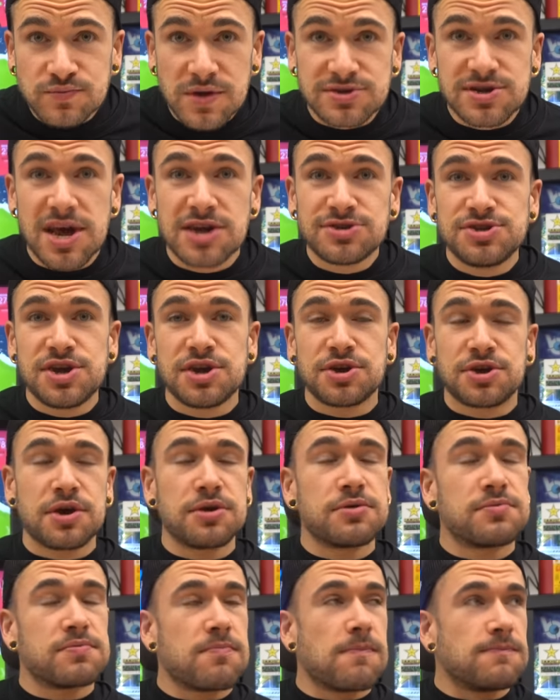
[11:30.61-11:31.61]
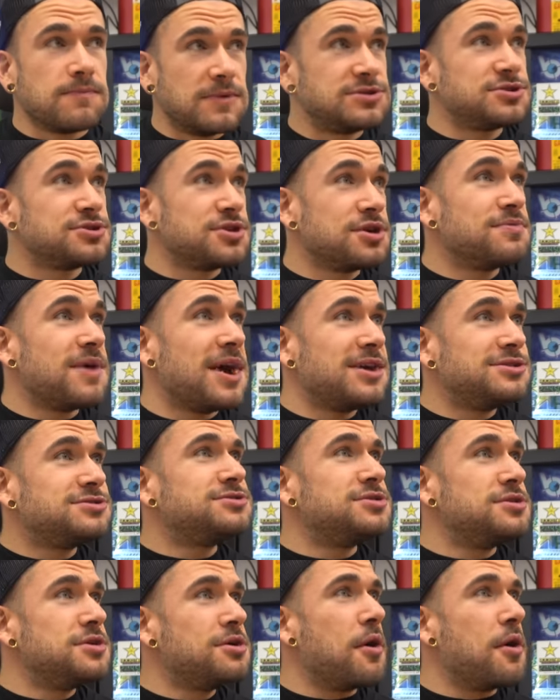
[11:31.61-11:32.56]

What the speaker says: It's actually a good rice too.